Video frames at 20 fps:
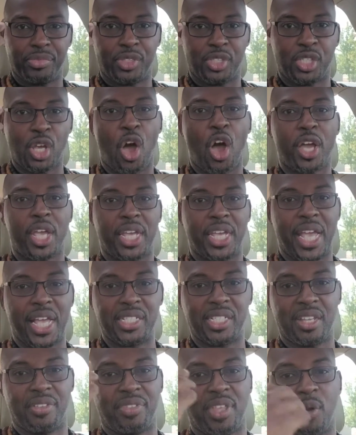talking
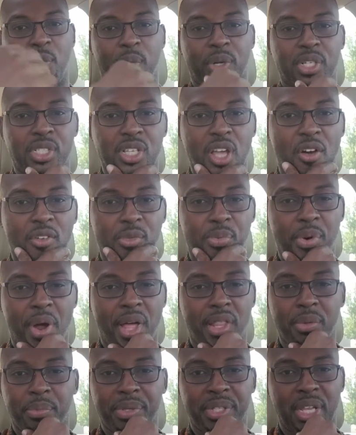as if they want to solve a
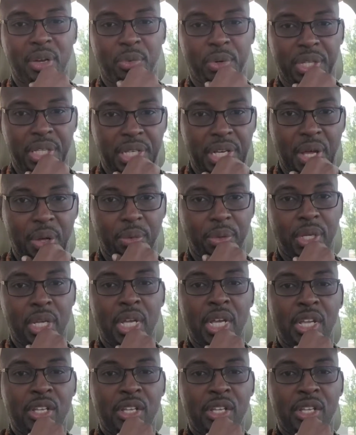problem, but they really don't.